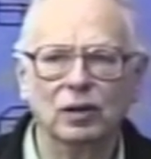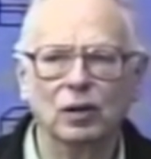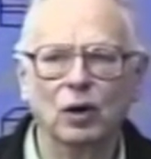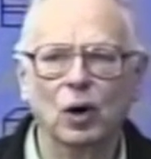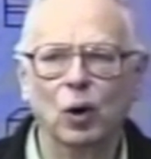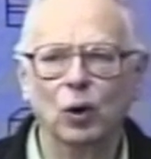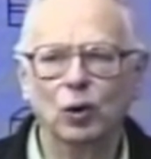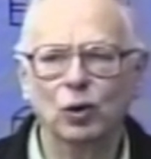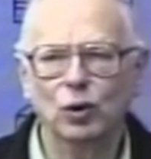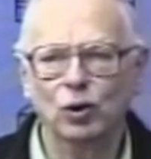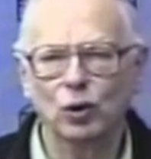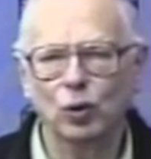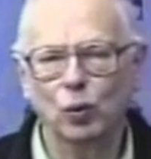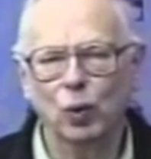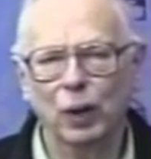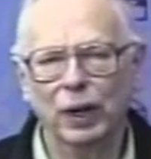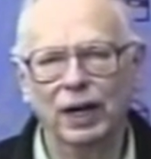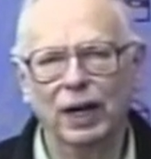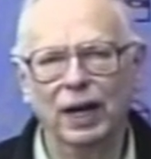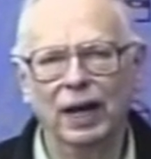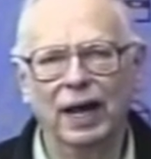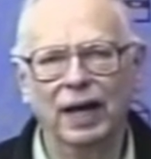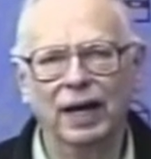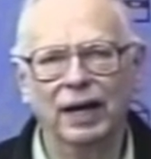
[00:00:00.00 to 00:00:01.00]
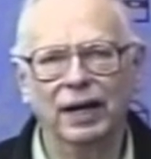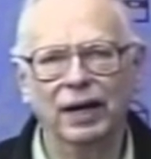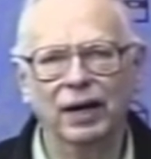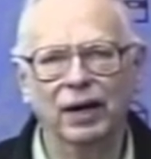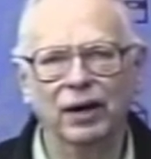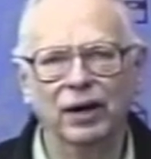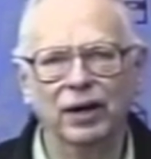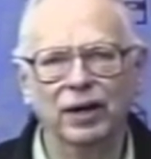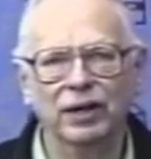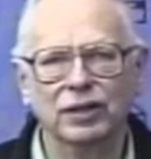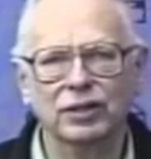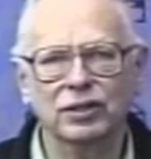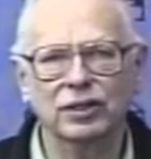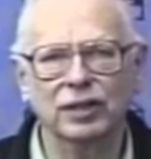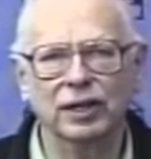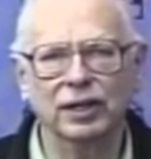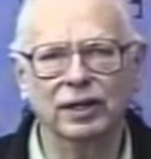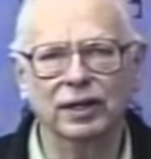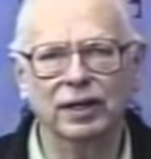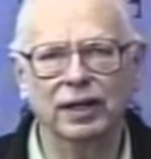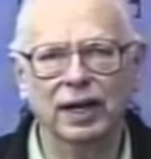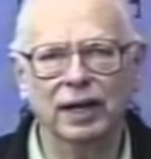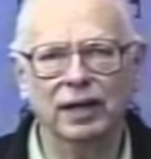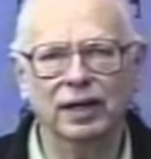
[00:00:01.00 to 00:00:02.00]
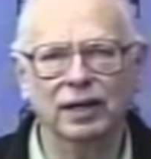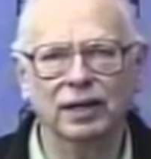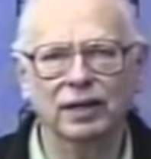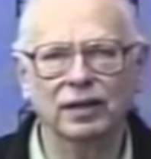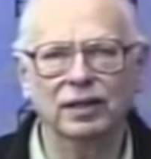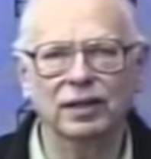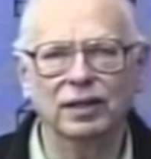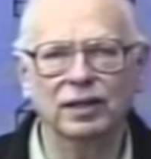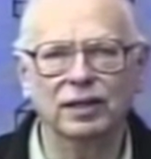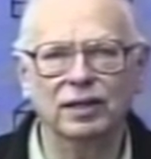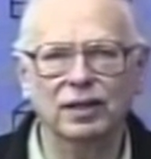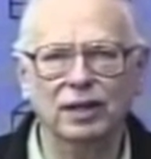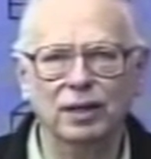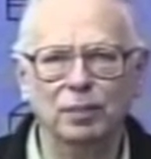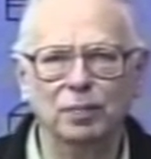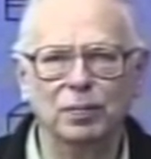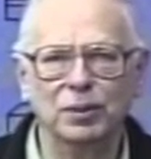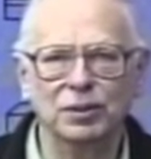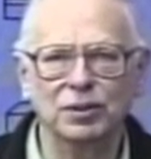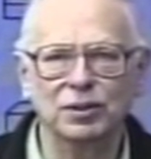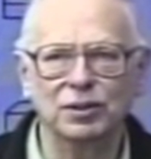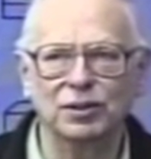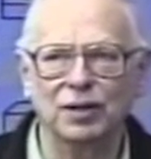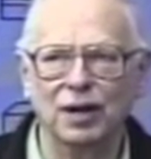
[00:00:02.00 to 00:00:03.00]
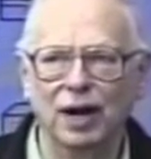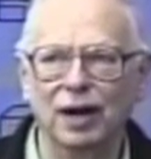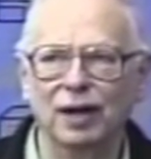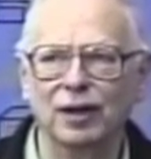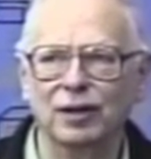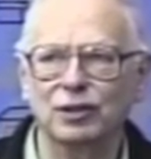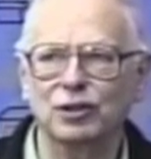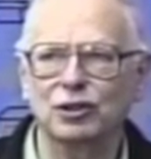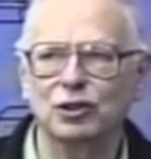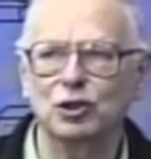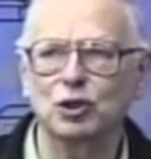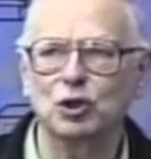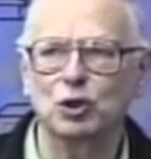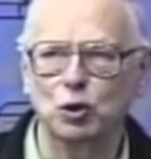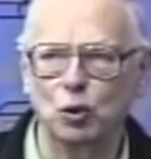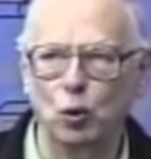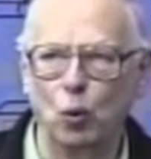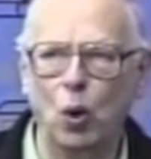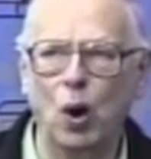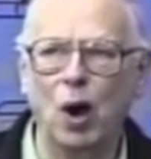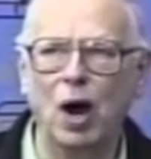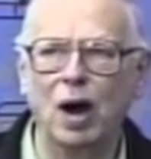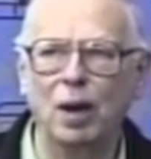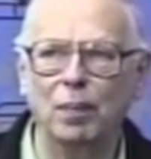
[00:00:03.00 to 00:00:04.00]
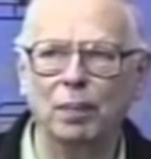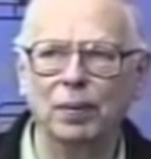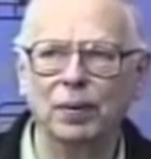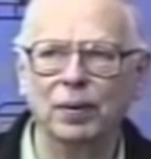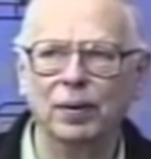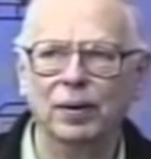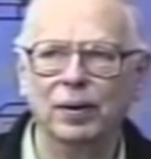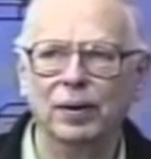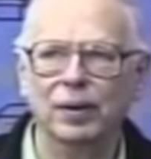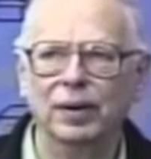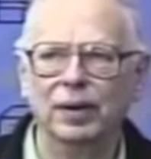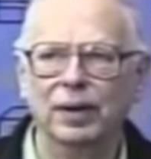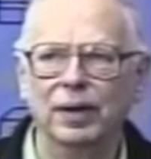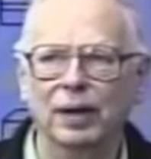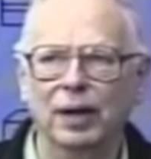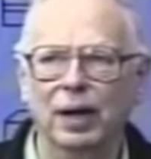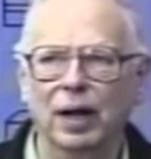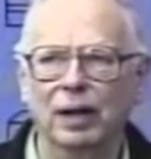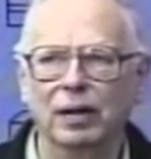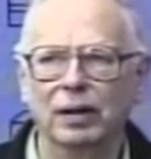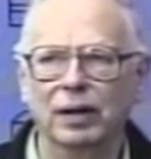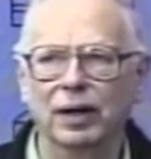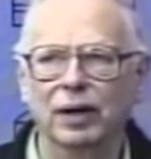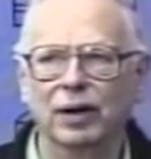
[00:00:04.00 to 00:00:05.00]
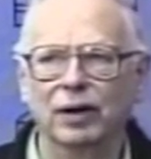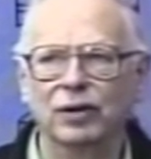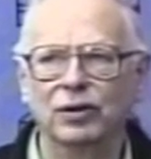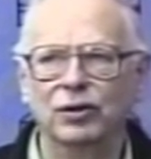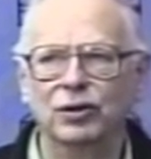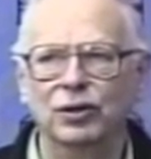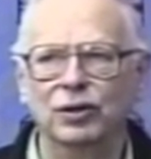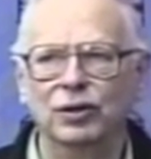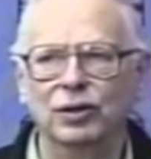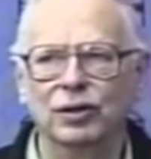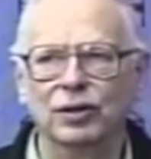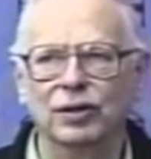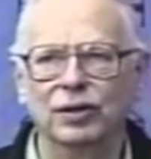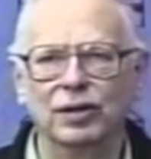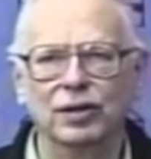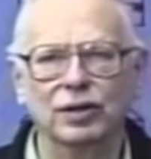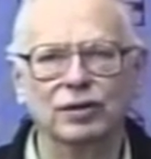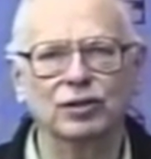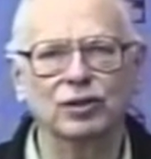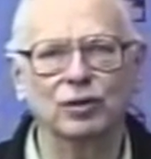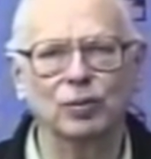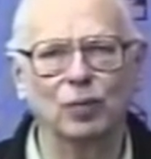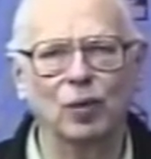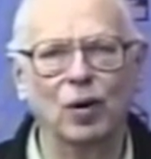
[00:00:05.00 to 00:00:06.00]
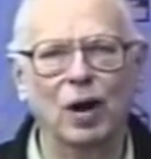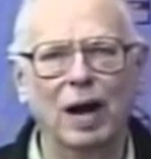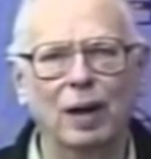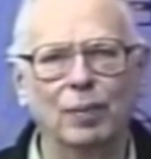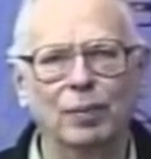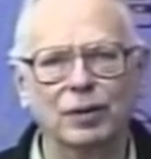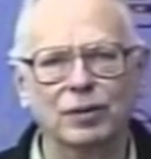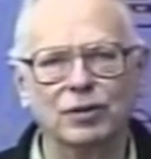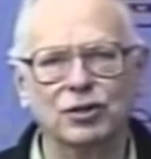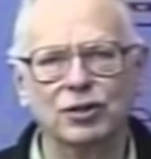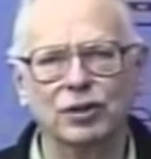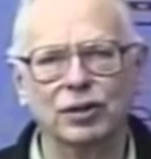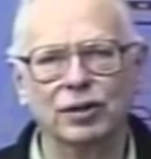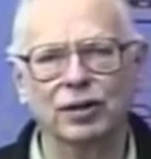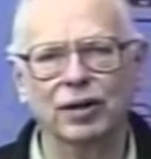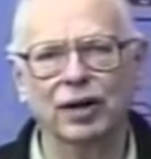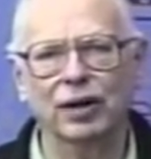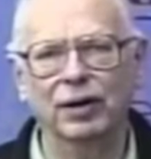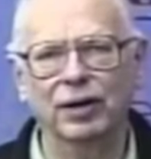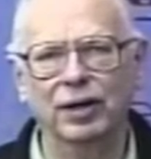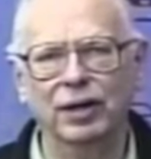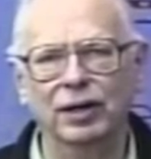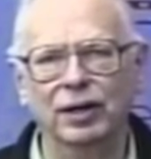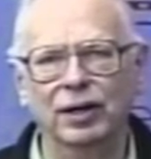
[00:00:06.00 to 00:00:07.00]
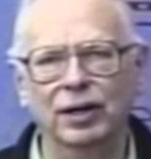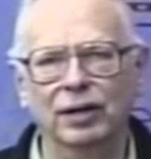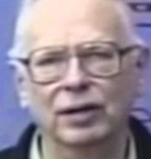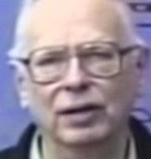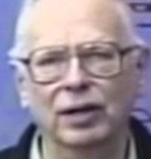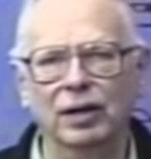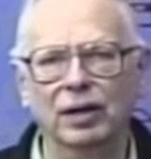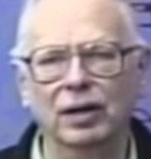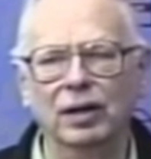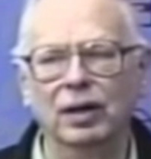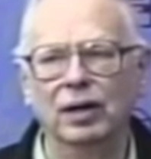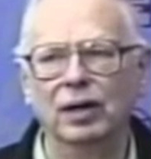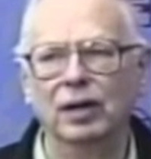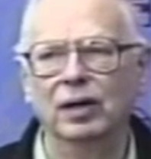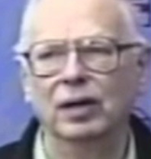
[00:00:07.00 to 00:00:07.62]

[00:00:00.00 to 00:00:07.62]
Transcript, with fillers: go to the wetland areas and get into the deepest, darkest swamp, and I'll guarantee you that there's some robins in there eating the